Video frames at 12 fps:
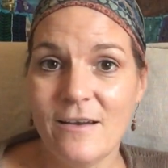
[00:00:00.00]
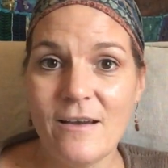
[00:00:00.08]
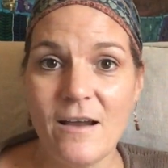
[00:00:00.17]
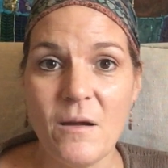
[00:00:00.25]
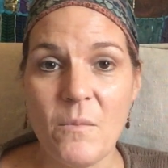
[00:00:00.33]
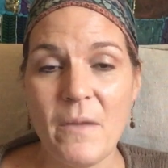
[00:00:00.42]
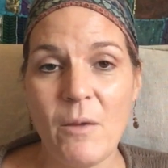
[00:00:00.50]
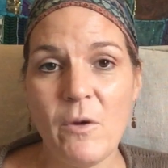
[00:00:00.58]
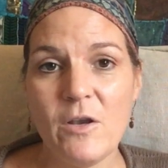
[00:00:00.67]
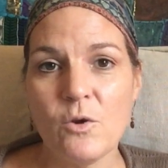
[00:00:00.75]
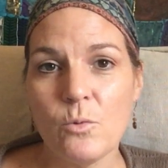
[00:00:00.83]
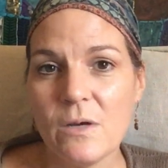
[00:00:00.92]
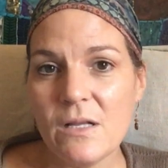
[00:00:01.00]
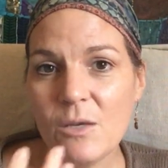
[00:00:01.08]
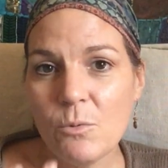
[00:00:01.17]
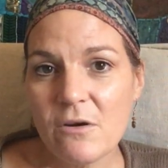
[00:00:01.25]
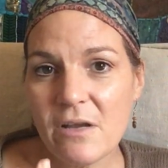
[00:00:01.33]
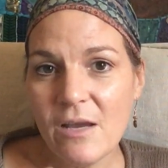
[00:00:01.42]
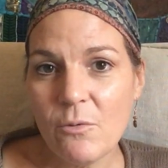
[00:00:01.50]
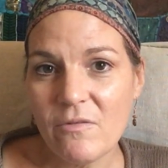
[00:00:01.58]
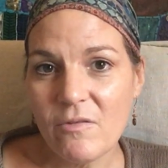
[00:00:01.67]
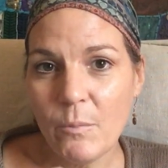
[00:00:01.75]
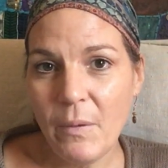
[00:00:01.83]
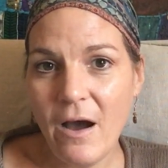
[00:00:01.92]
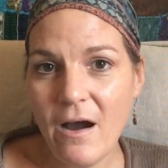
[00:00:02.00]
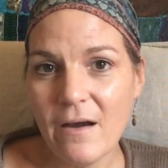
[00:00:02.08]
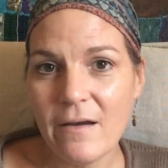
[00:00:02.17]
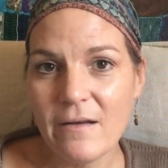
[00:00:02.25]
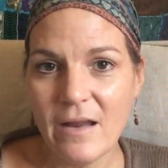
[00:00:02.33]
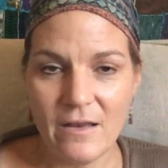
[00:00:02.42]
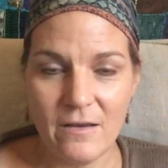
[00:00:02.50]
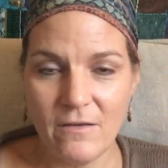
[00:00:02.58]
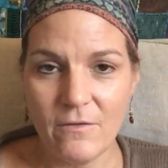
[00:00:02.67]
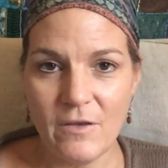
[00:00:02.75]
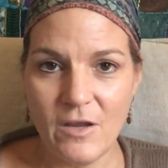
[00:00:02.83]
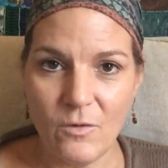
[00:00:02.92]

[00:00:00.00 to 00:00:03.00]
And when you're really working with a part and you